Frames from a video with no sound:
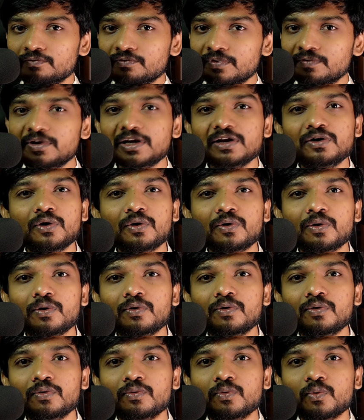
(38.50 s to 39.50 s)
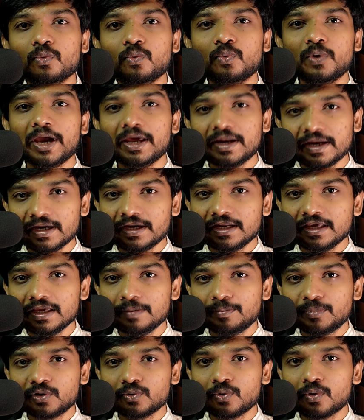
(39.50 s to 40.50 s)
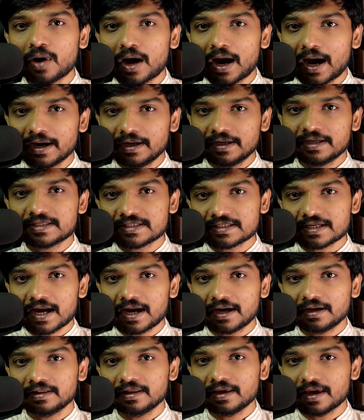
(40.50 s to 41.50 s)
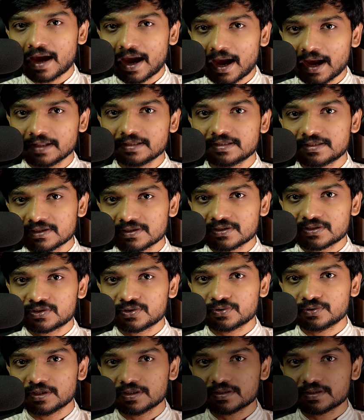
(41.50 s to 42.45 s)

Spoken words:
we will go very deep to understand the answers to